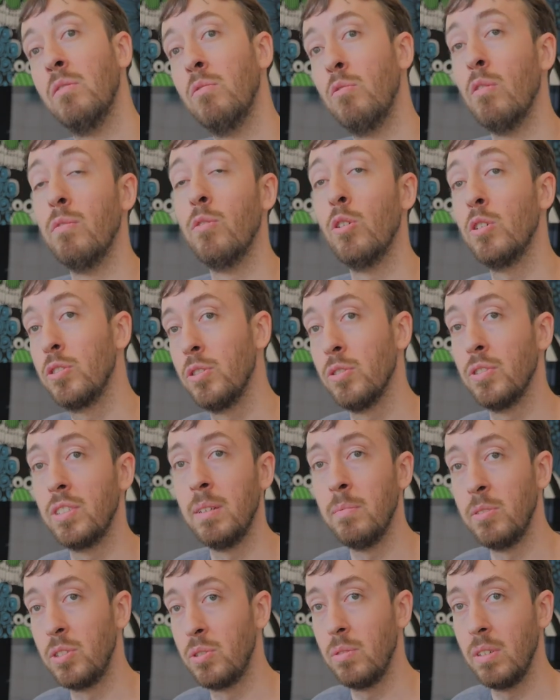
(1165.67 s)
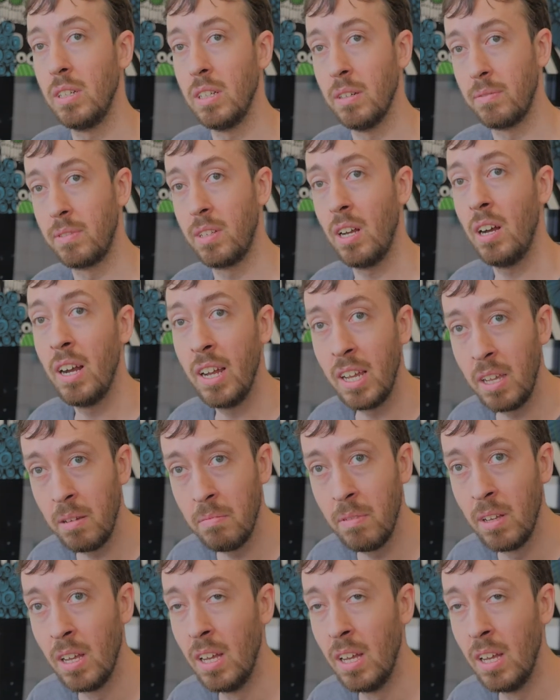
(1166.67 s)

reversal symmetry of time.